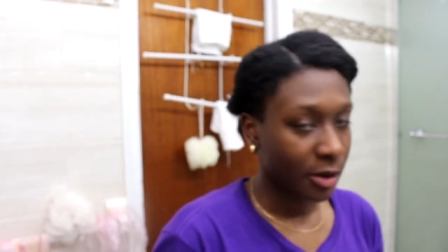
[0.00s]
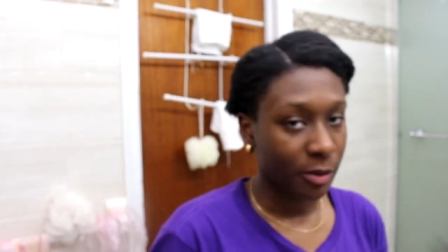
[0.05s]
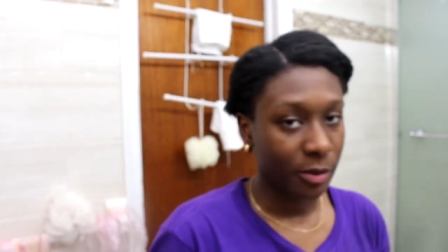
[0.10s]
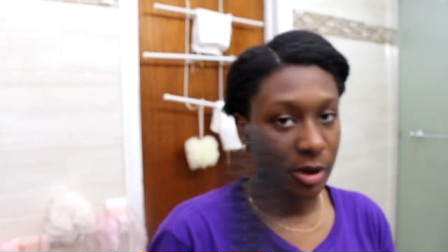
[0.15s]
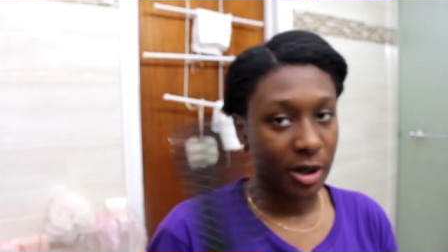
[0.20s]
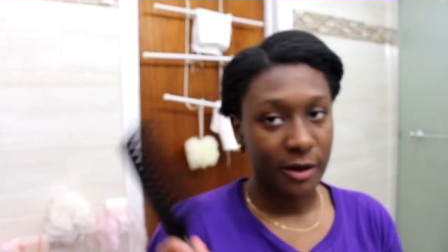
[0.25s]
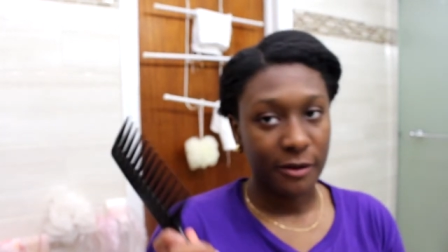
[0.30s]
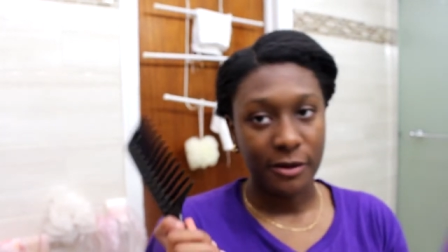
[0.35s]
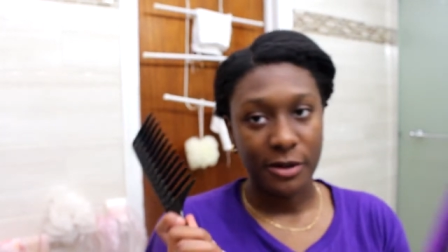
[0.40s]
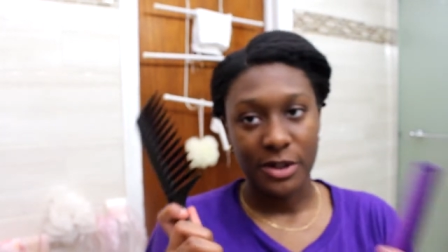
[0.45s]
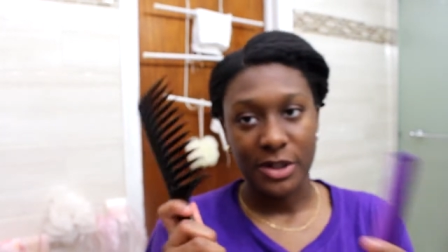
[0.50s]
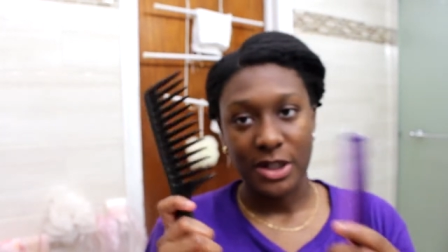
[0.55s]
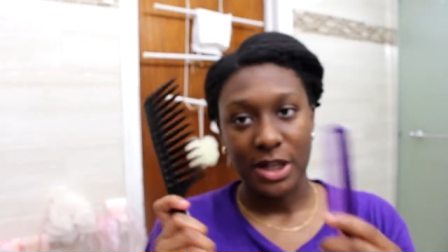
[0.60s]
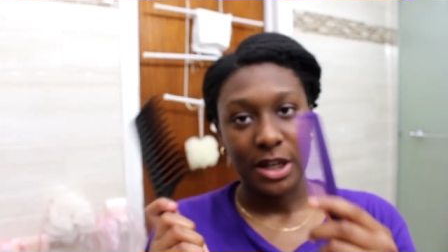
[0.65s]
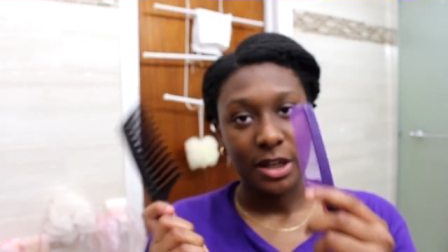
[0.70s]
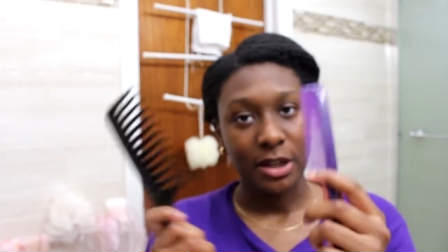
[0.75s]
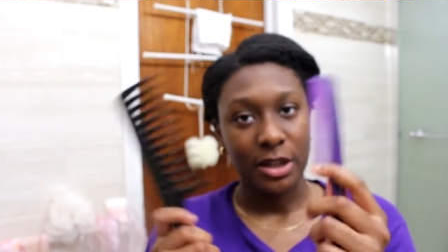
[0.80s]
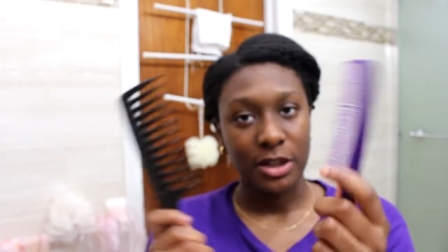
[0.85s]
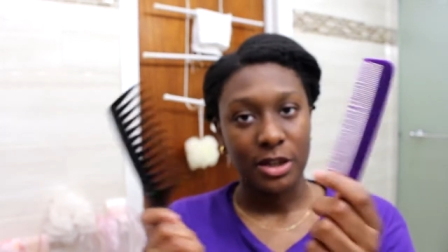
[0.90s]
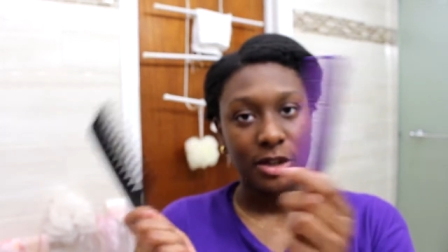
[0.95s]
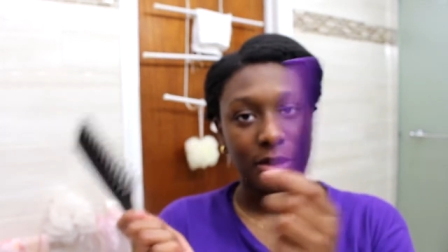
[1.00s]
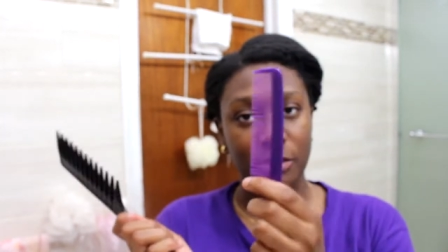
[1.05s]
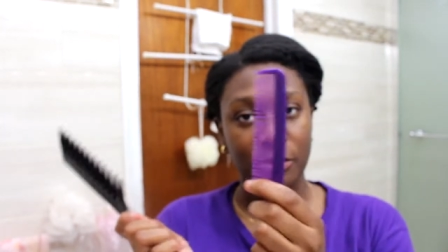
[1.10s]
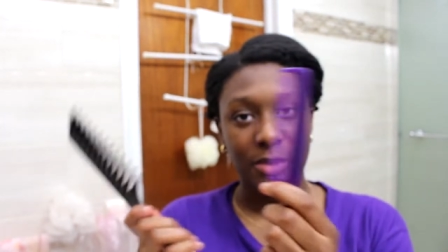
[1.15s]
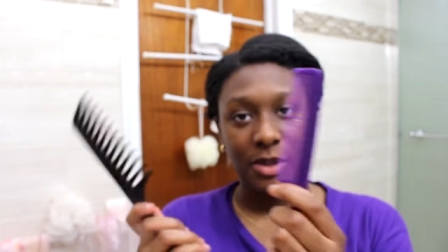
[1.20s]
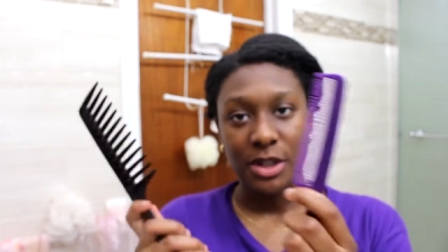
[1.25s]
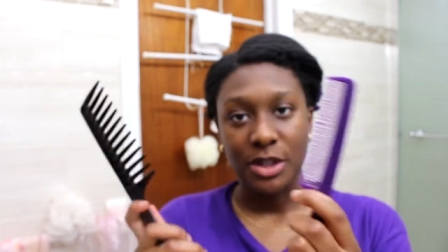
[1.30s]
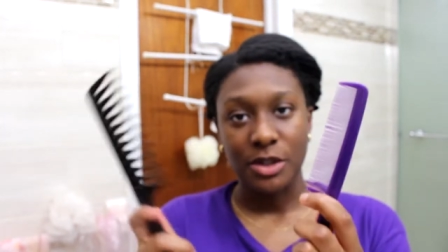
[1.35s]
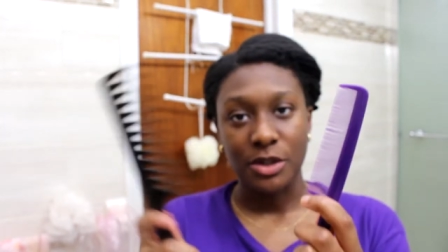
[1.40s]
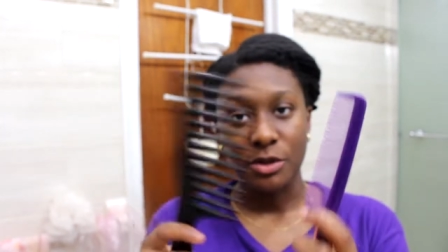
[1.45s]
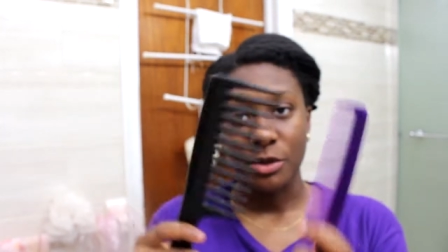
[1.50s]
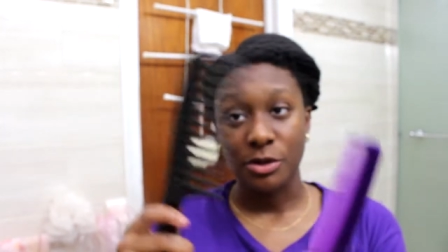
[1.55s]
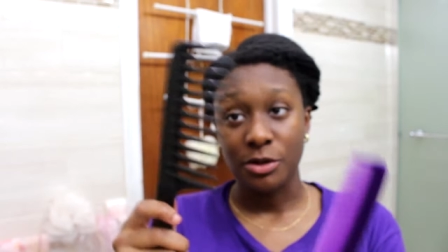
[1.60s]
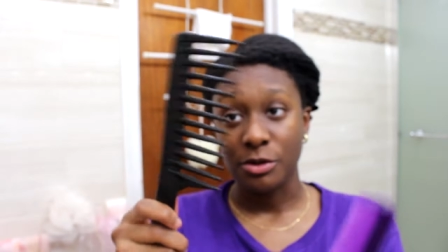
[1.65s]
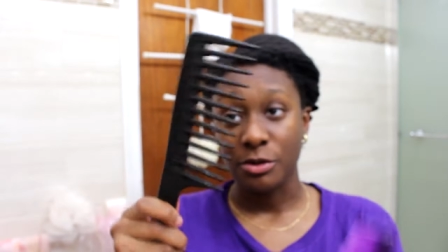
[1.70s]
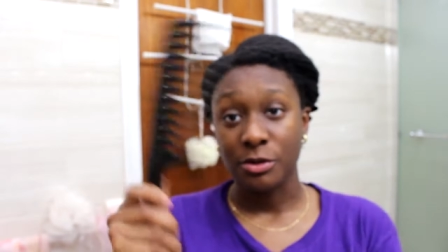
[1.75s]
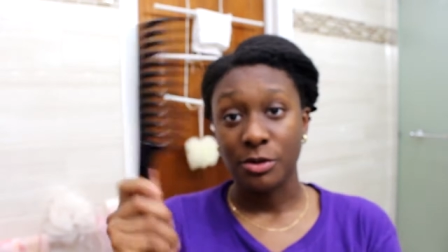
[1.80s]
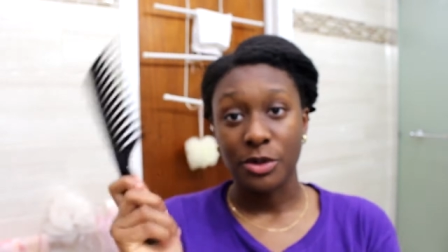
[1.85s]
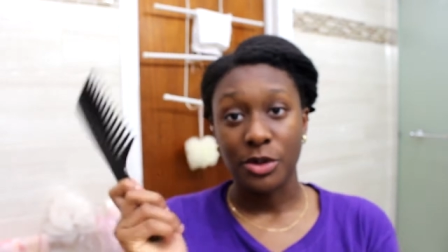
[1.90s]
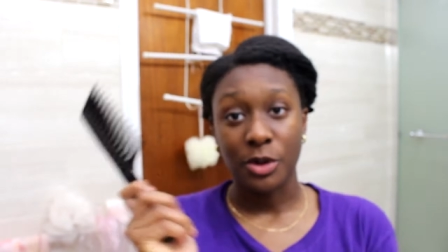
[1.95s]
whatever styling things you
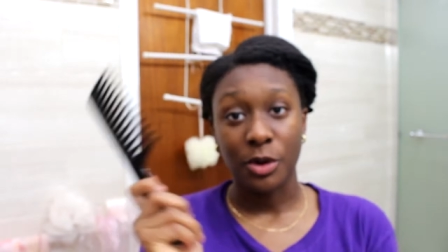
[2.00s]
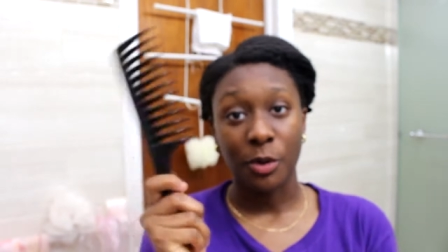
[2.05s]
use.